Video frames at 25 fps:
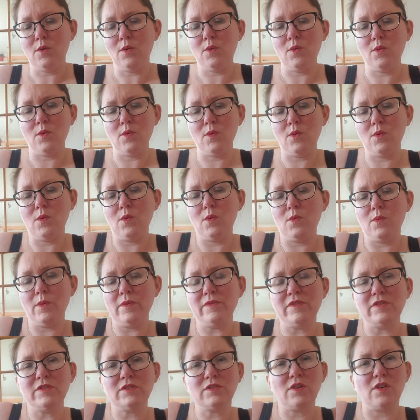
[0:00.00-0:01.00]
or
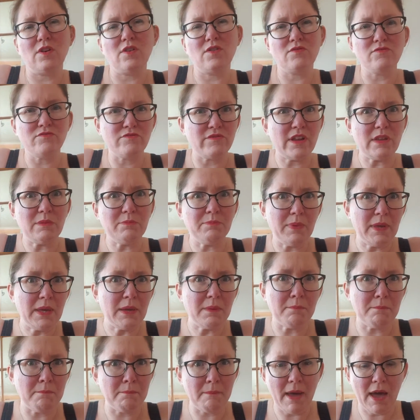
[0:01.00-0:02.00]
whether it's got a great big
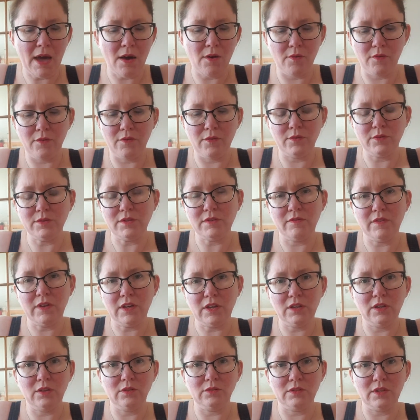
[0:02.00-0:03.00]
mouth or something
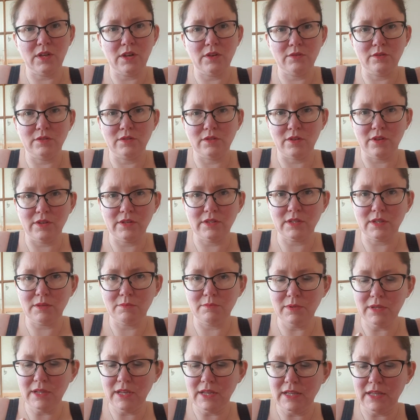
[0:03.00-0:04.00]
along those lines,
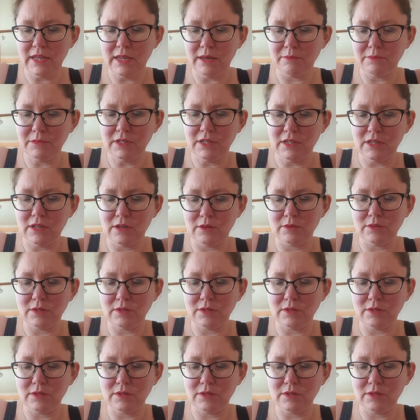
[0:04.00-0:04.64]
completely up to you.